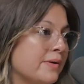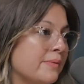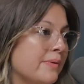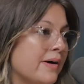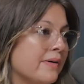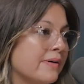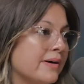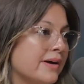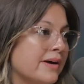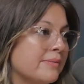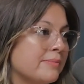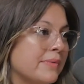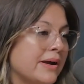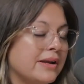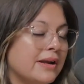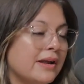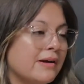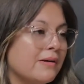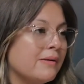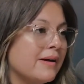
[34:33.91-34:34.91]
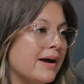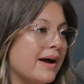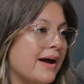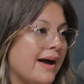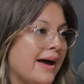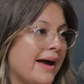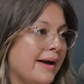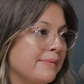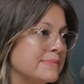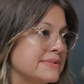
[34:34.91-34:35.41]
welcome. I know
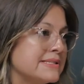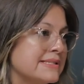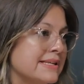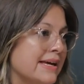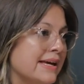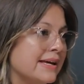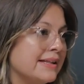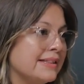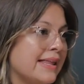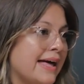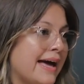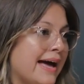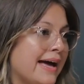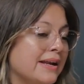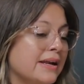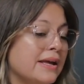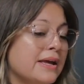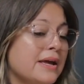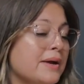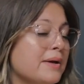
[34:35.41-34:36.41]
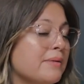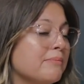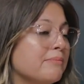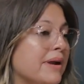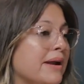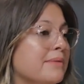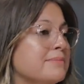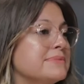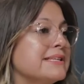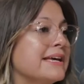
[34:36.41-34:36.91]
I'm saying that,
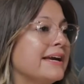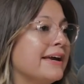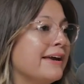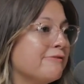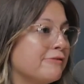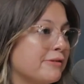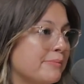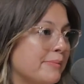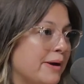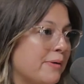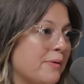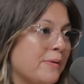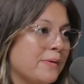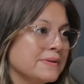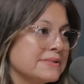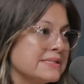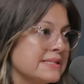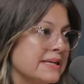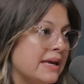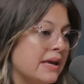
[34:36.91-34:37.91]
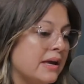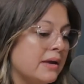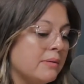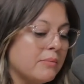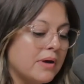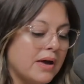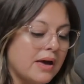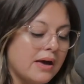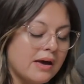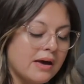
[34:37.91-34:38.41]
but I'm saying it for my whole
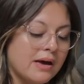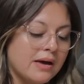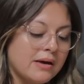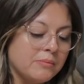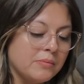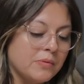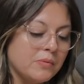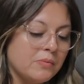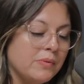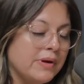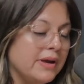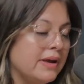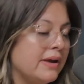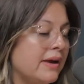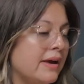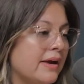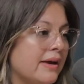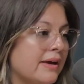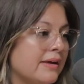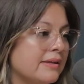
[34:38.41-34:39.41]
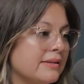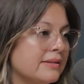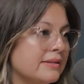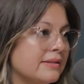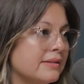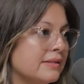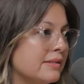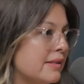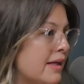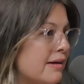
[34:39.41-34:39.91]
team. We
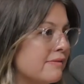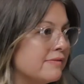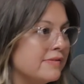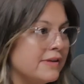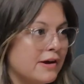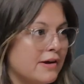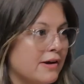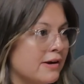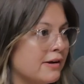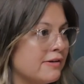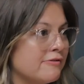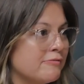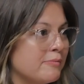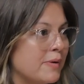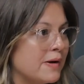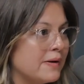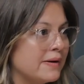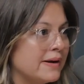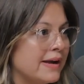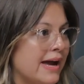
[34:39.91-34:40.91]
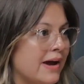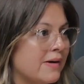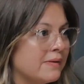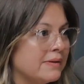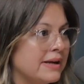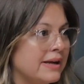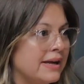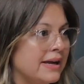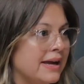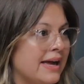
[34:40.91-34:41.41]
love the Arc of Martin
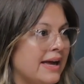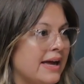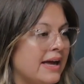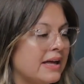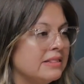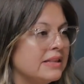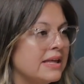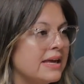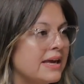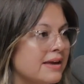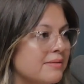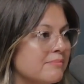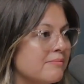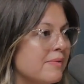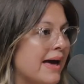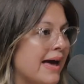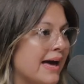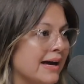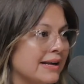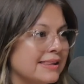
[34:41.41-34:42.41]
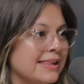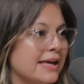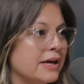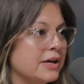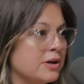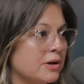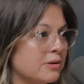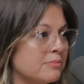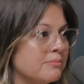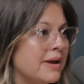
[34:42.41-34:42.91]
County and the impact that
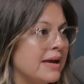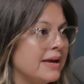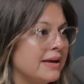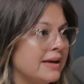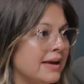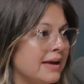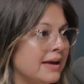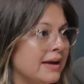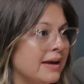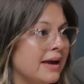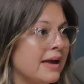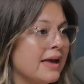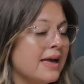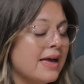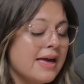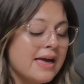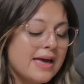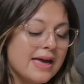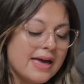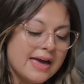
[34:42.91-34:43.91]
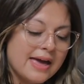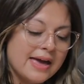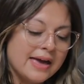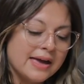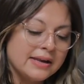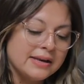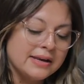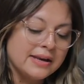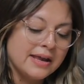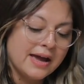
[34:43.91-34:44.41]
you're making.
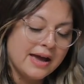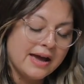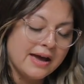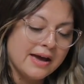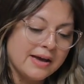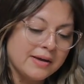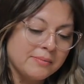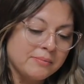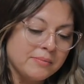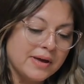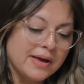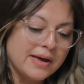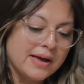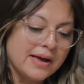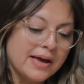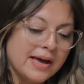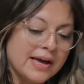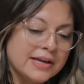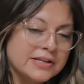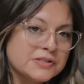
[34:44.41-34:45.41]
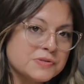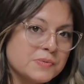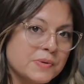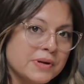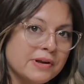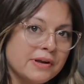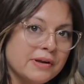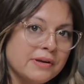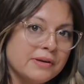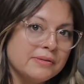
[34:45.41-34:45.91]
And I just
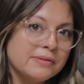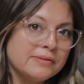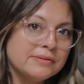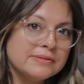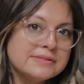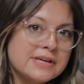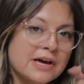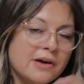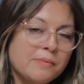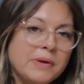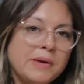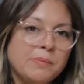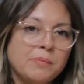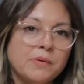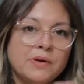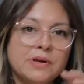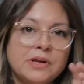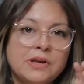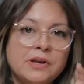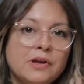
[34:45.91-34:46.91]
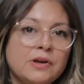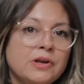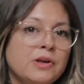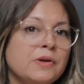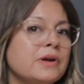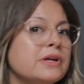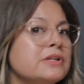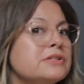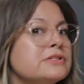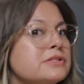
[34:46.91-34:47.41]
want to tell people, you
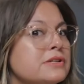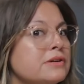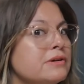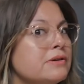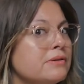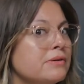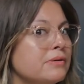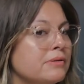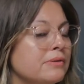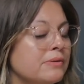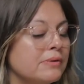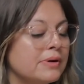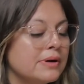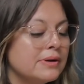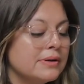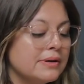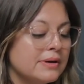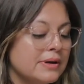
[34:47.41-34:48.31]
can do